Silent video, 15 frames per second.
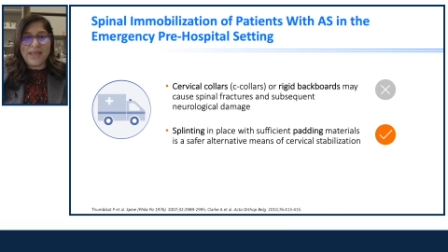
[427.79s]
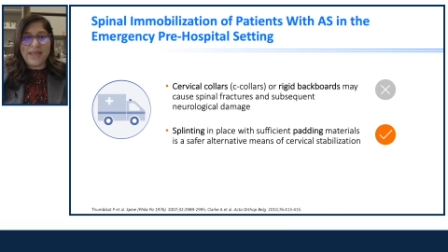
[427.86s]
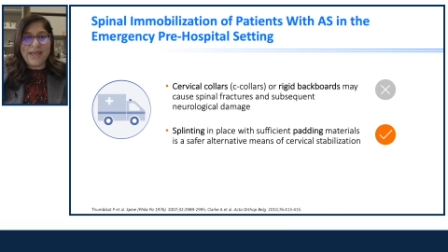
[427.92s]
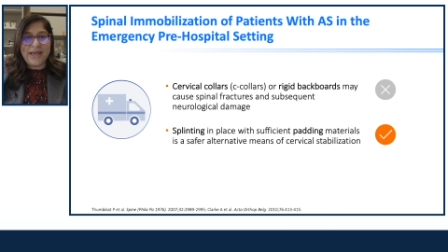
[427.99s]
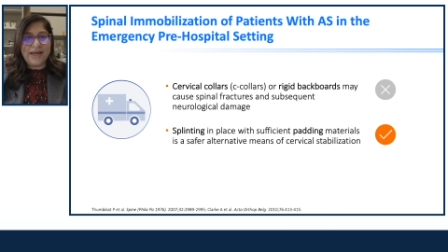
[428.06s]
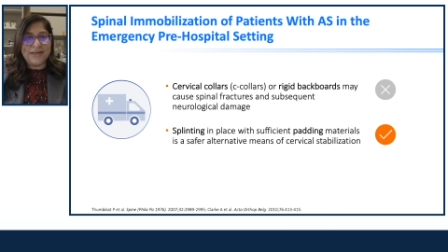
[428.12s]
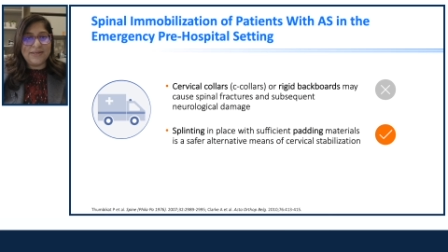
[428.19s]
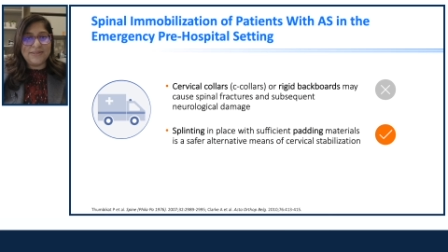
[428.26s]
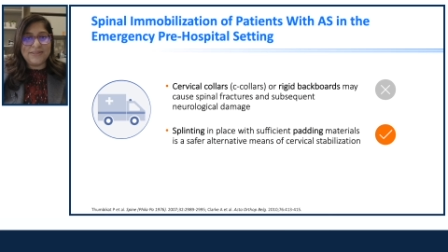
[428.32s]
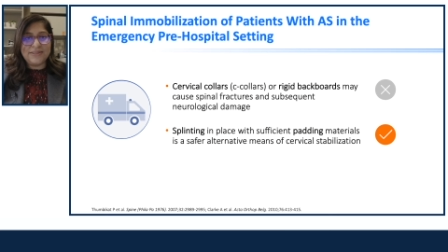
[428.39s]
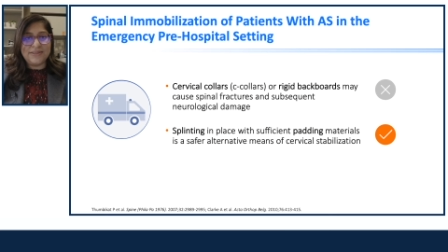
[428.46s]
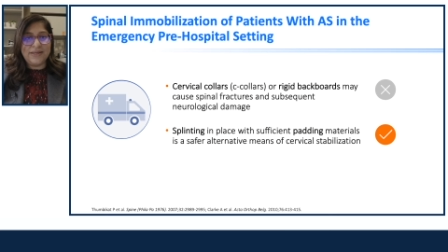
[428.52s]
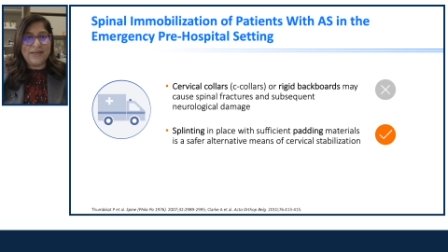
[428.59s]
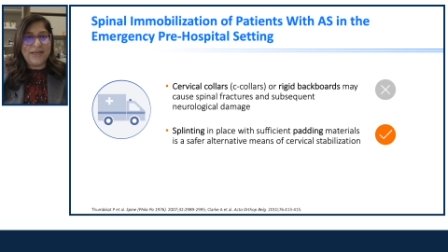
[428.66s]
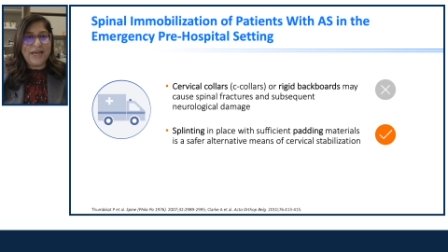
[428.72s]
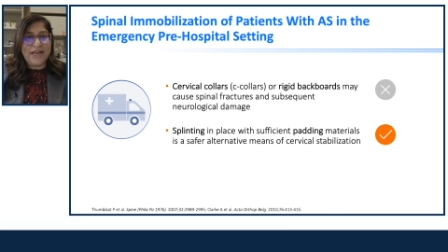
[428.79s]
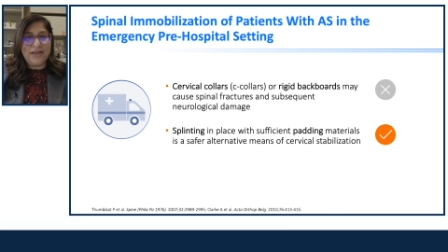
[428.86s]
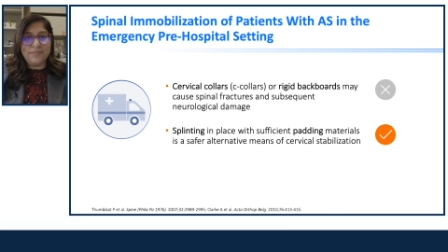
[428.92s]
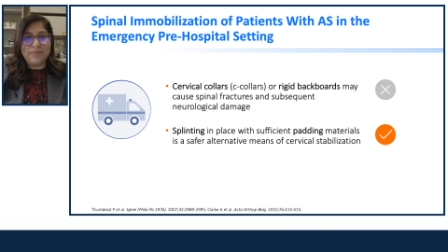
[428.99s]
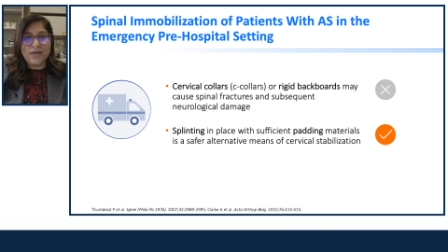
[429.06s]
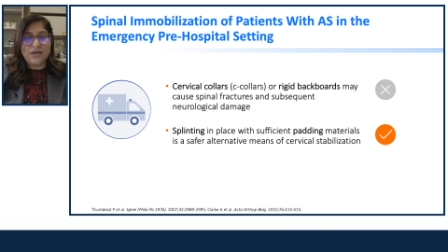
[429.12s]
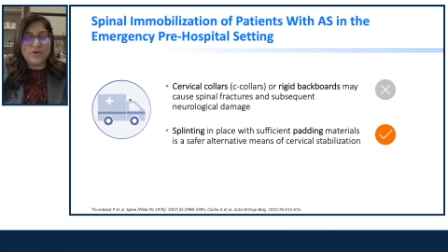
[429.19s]
as
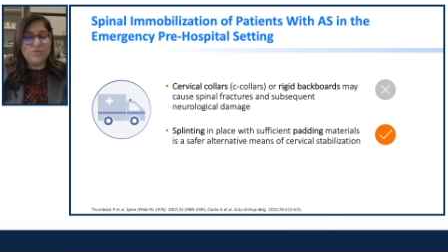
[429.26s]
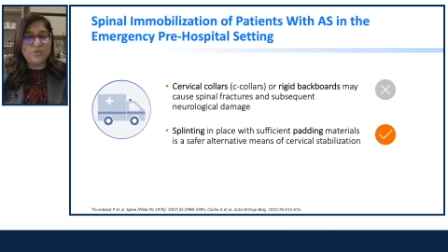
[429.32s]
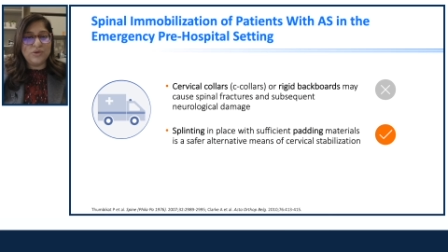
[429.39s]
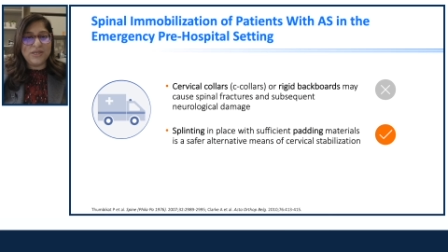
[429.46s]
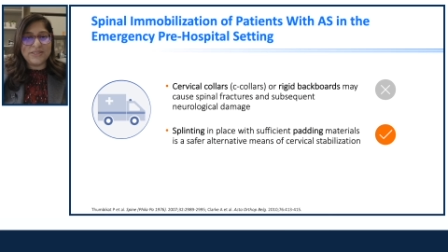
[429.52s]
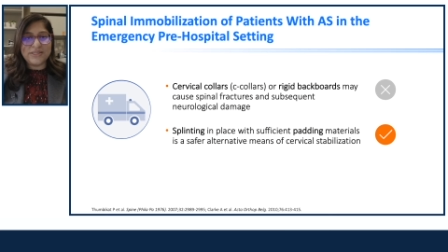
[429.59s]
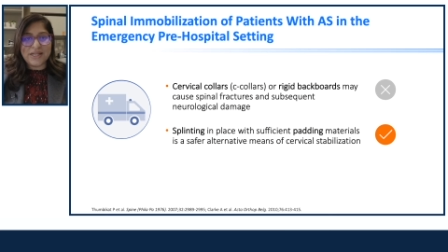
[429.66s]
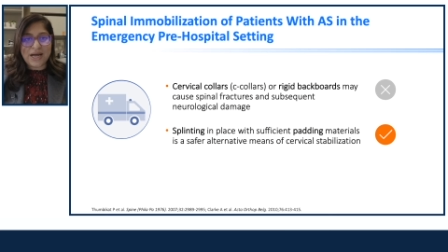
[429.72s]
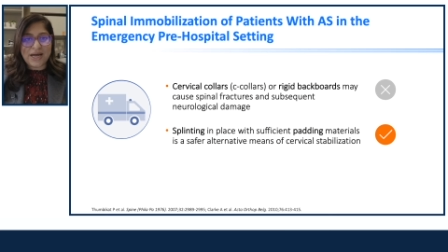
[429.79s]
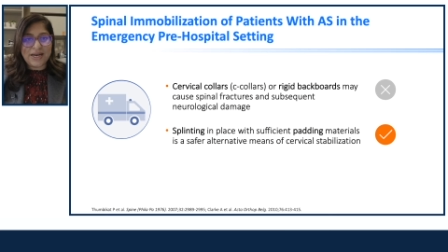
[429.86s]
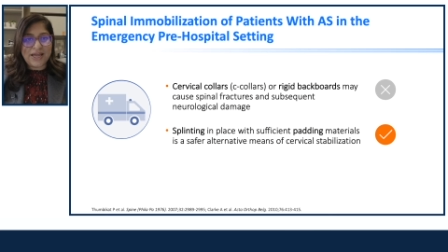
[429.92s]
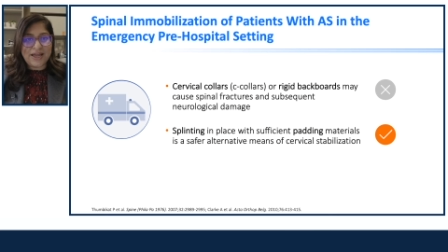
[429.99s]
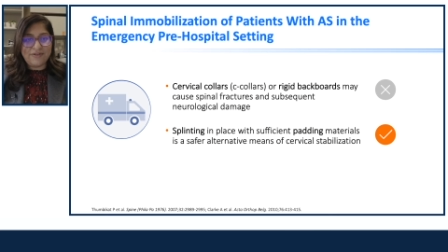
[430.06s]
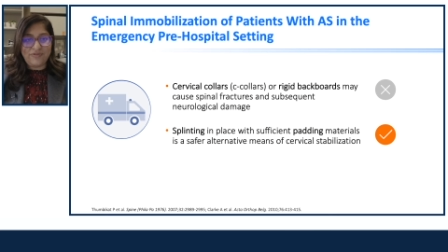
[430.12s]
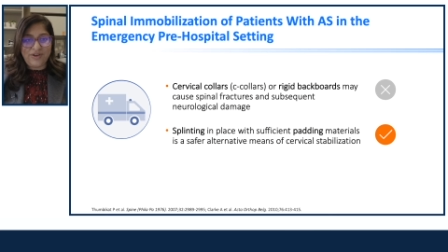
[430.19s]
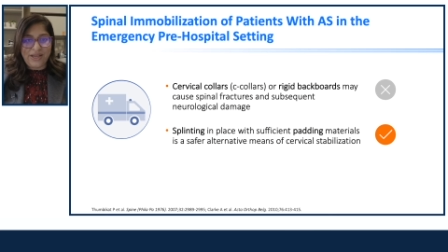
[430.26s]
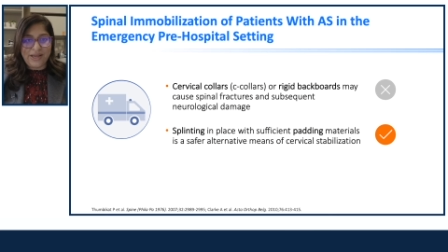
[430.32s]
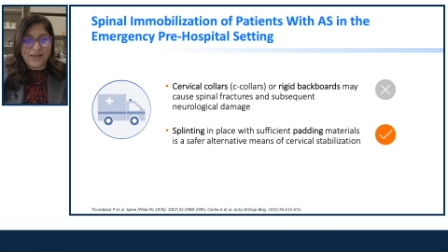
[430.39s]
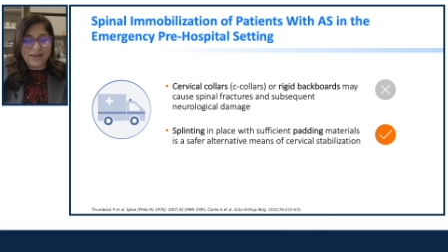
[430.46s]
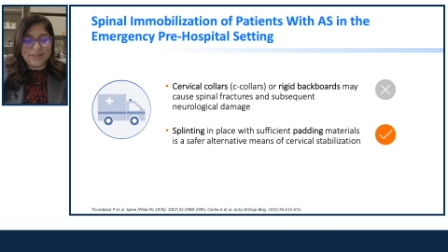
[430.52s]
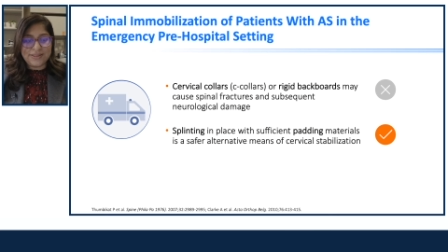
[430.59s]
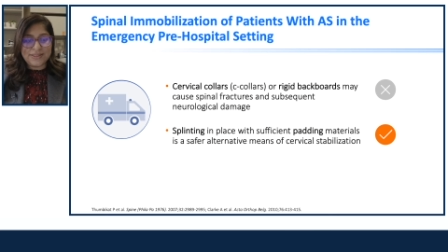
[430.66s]
anybody who does not have
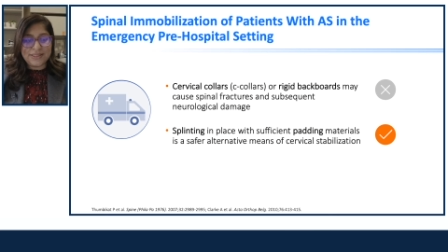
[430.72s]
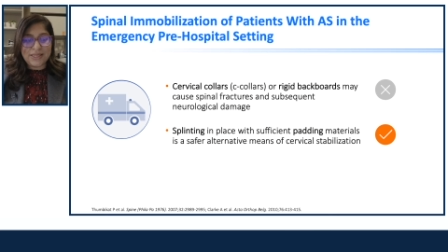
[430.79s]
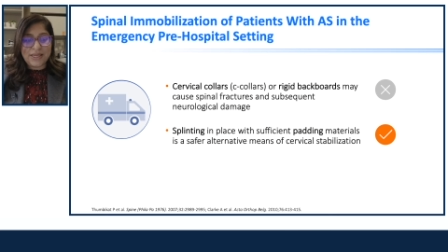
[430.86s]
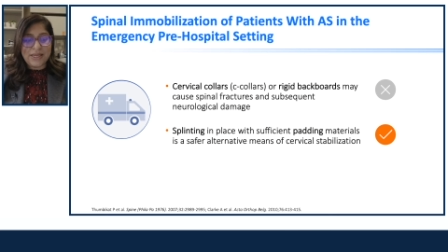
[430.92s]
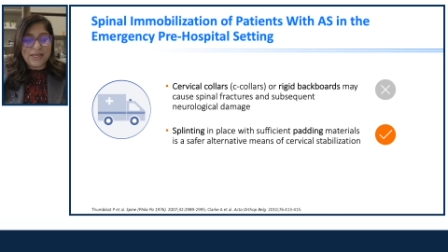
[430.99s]
AS.